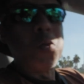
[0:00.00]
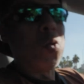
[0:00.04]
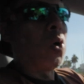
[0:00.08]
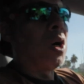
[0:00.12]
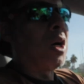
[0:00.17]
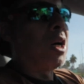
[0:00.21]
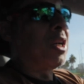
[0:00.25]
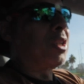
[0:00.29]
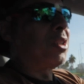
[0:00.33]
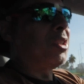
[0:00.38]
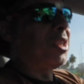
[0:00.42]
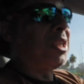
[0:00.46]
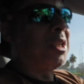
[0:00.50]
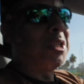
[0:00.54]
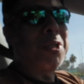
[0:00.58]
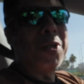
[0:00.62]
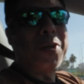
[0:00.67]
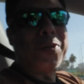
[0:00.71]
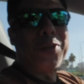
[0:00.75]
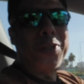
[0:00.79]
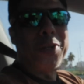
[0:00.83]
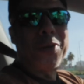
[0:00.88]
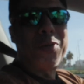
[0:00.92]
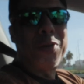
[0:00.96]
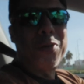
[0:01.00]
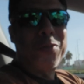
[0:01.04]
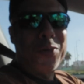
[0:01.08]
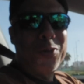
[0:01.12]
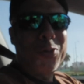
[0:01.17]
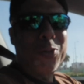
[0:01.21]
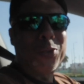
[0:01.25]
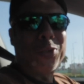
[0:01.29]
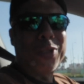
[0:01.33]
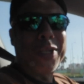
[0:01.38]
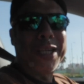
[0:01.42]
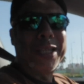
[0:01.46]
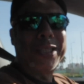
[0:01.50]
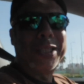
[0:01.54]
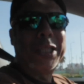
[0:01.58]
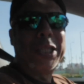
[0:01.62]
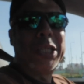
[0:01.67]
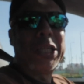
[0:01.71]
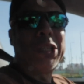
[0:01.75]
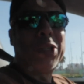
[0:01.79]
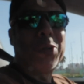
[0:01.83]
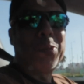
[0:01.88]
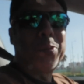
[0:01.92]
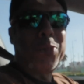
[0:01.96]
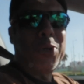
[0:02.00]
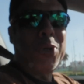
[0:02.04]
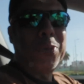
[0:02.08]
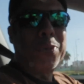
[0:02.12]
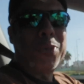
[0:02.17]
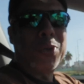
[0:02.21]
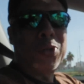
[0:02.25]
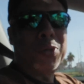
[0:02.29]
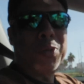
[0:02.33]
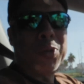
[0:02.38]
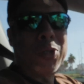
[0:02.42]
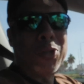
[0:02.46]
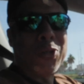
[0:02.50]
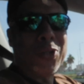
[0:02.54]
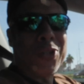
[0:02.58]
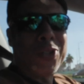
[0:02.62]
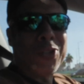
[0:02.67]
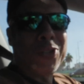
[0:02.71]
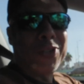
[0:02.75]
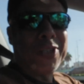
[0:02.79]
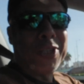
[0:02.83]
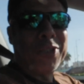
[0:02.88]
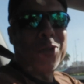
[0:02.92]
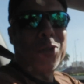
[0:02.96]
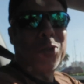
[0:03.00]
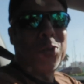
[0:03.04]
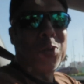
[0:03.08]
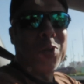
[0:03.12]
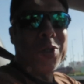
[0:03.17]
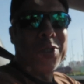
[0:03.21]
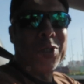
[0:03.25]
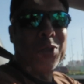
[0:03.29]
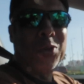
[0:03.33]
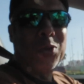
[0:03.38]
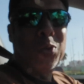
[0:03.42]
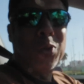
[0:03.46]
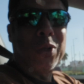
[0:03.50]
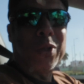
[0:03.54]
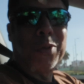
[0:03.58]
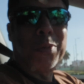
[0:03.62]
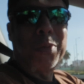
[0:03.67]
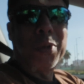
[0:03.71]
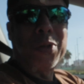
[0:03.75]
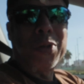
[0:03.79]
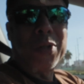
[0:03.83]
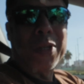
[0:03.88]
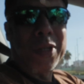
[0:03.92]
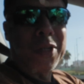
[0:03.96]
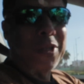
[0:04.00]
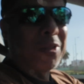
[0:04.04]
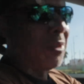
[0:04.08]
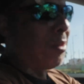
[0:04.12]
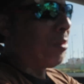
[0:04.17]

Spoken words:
watched any of the reviews, and I did it on purpose because I just wanted to experience